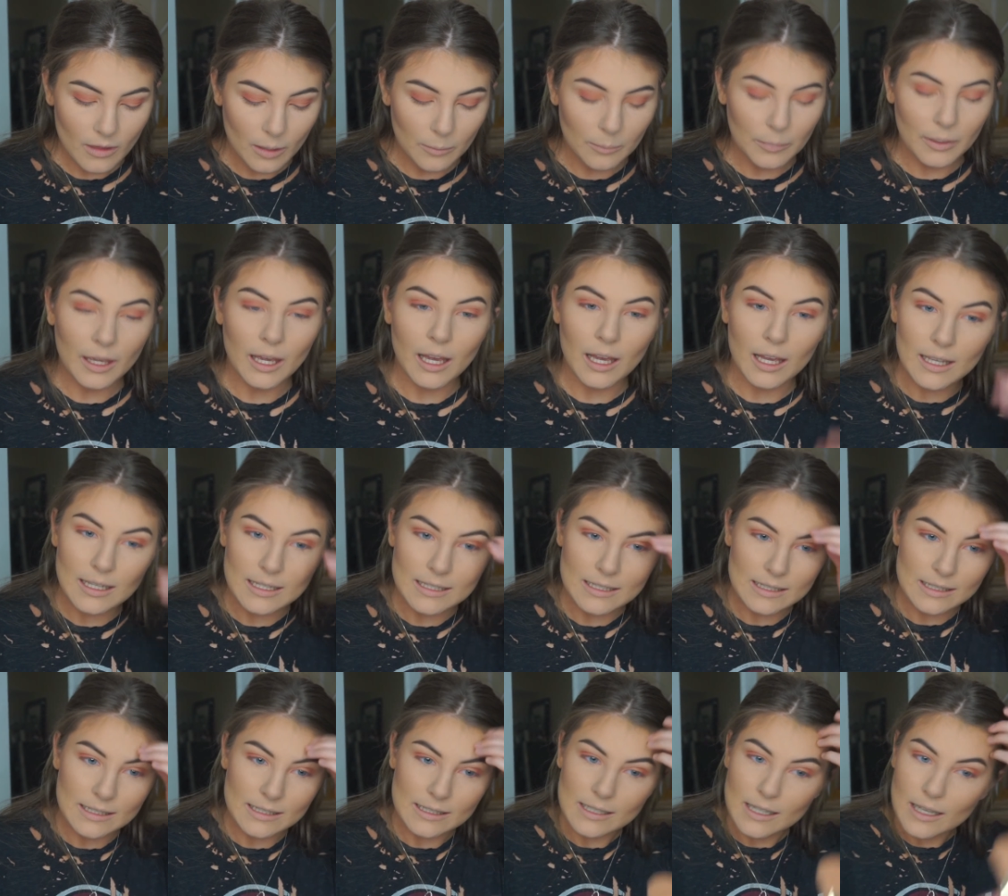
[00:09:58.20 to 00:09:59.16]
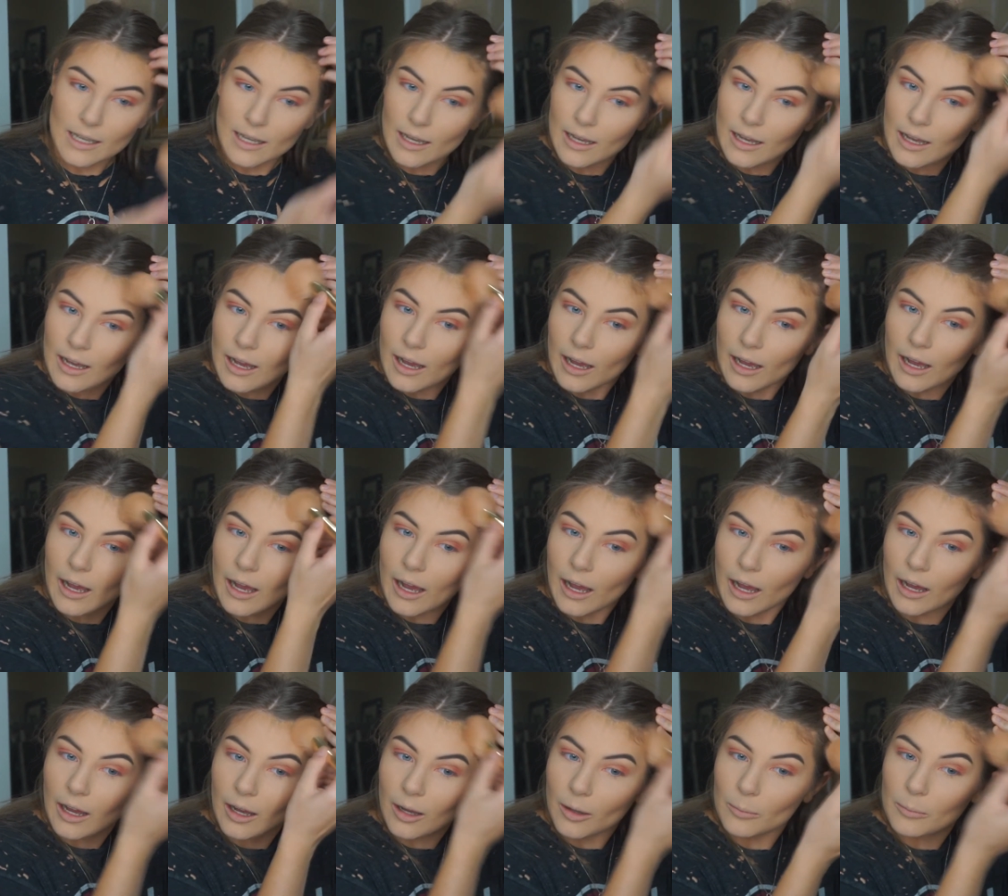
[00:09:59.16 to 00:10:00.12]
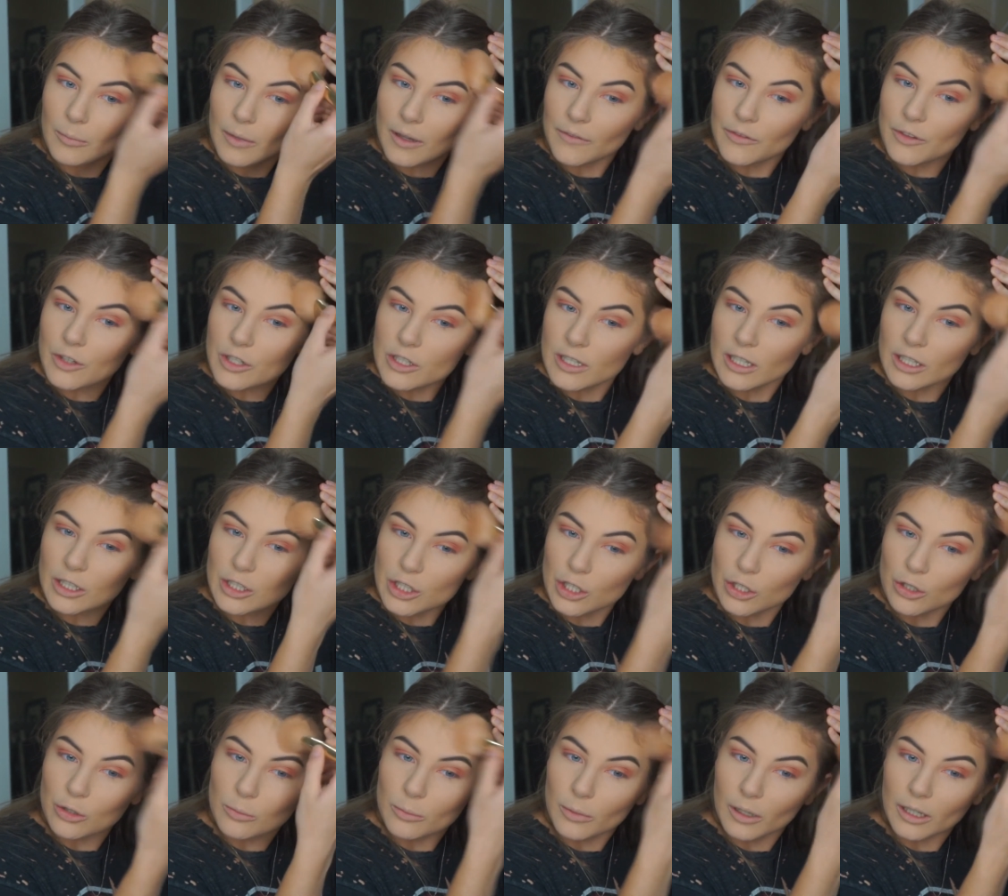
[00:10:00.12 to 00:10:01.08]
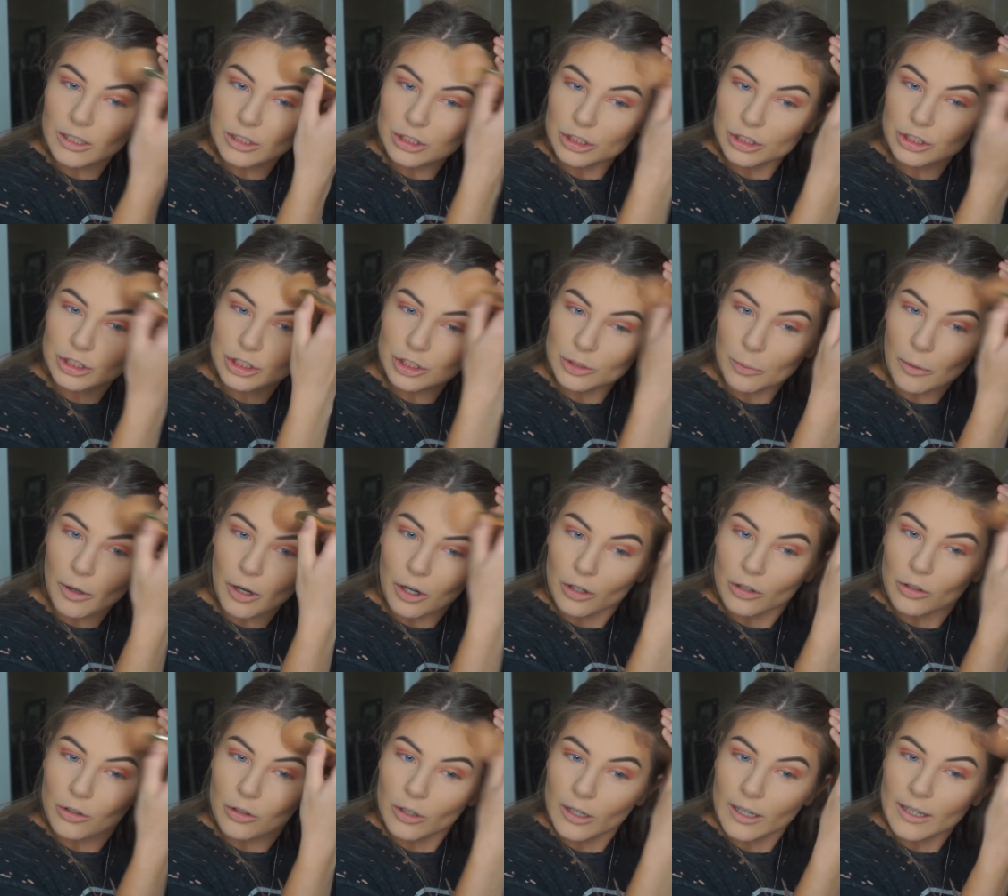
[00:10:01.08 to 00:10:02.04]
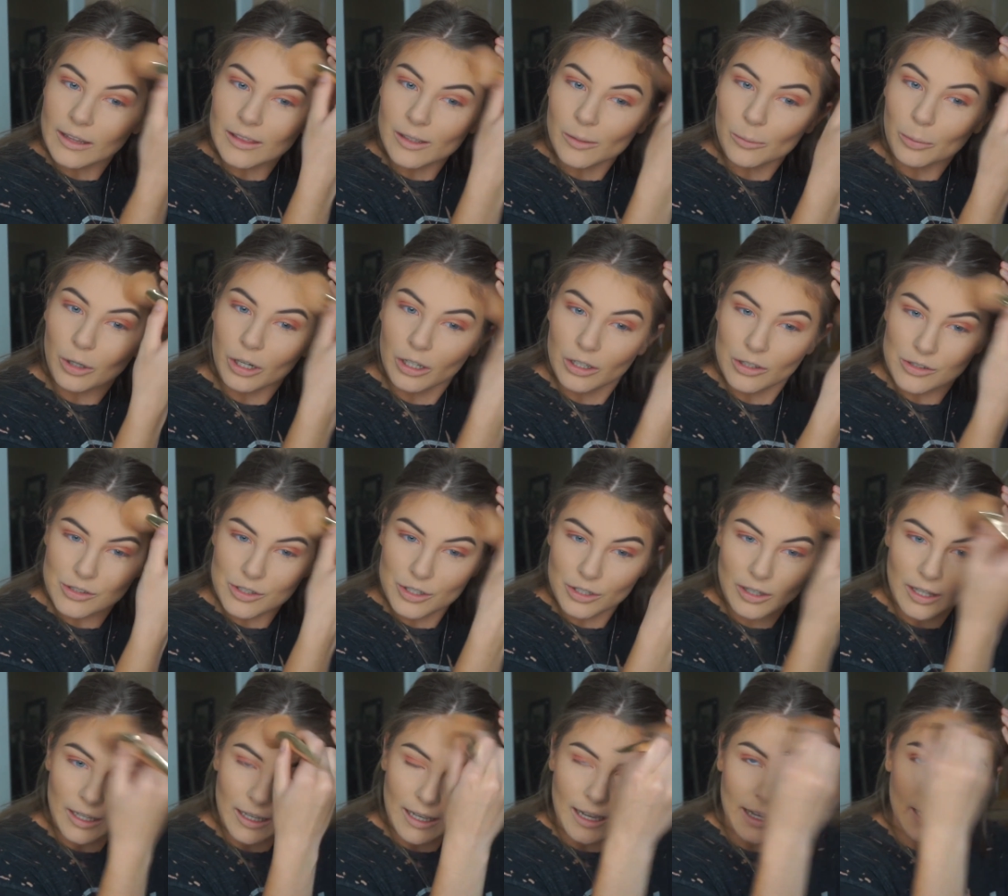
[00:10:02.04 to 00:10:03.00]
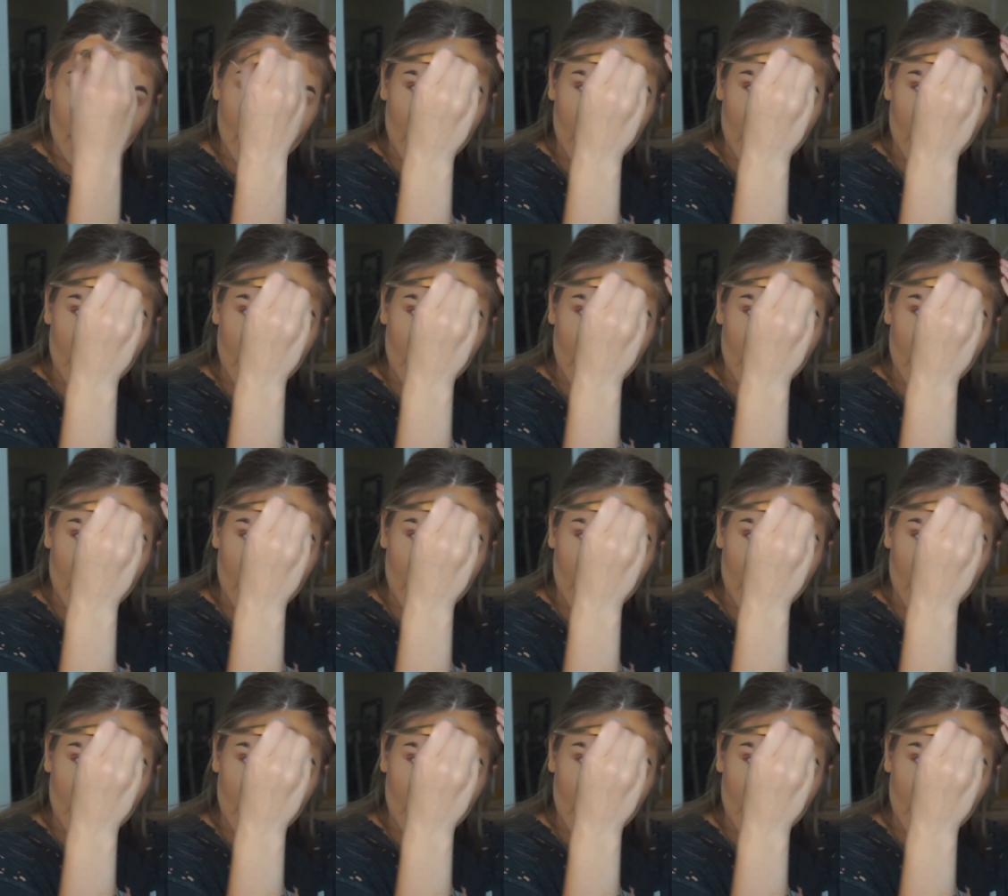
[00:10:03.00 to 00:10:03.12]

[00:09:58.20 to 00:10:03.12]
because if there's like too much sparkle in the bronzer, like I